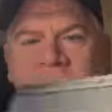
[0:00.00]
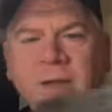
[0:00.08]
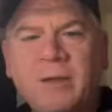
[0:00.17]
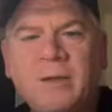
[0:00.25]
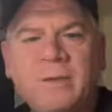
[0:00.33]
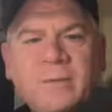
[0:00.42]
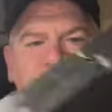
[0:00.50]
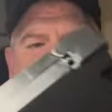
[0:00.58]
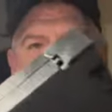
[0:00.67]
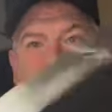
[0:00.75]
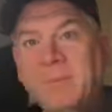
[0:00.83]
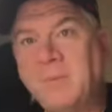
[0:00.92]
it.
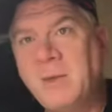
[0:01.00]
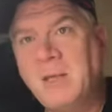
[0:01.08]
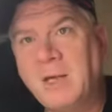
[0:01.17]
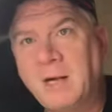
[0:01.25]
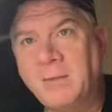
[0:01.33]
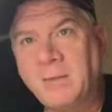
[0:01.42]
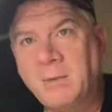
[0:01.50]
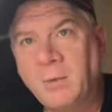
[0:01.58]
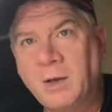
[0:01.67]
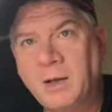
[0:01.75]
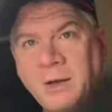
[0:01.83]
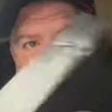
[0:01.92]
Be kind,
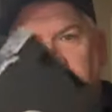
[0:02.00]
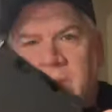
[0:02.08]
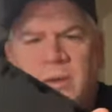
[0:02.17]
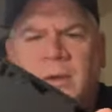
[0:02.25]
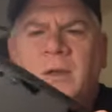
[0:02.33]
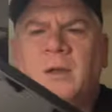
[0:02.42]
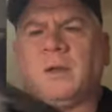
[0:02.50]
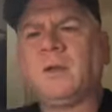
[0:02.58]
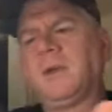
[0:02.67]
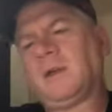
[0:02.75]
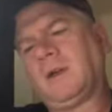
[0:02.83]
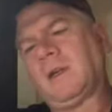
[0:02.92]
rewind.
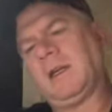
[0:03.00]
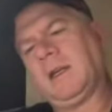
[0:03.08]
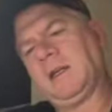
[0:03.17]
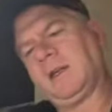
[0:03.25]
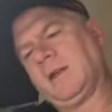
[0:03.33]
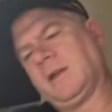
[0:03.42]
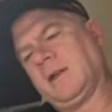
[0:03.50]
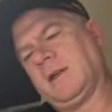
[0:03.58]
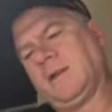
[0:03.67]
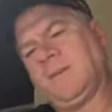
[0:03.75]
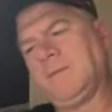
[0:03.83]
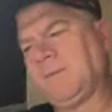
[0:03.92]
And uh,
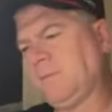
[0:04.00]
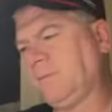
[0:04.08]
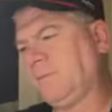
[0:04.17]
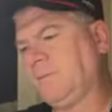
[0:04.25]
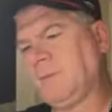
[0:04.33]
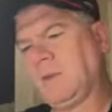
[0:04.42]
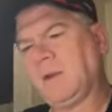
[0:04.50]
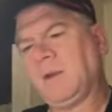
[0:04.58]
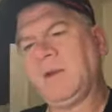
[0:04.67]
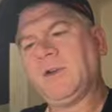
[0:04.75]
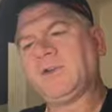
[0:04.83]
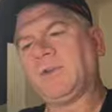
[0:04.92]

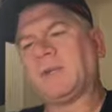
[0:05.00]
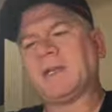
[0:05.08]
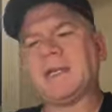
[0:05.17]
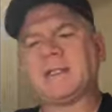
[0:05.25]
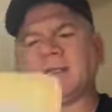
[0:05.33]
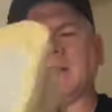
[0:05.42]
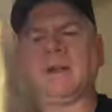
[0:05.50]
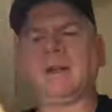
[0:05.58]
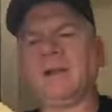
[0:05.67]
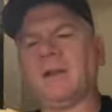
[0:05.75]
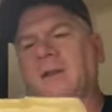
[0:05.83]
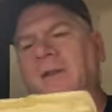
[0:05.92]
so with that said,
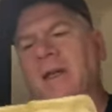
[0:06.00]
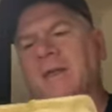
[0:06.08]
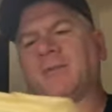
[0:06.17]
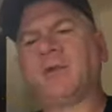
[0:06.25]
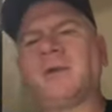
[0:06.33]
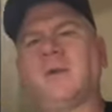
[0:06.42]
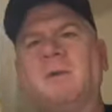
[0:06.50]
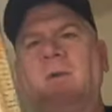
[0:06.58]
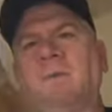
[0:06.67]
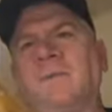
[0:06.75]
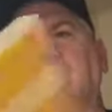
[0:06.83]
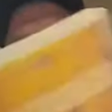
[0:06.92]
that's pretty cool.
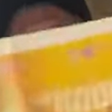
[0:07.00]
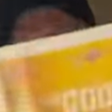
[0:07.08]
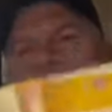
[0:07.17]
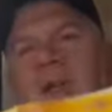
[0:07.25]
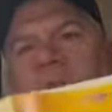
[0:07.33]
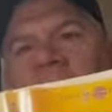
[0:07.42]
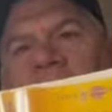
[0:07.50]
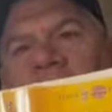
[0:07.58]
Check it out.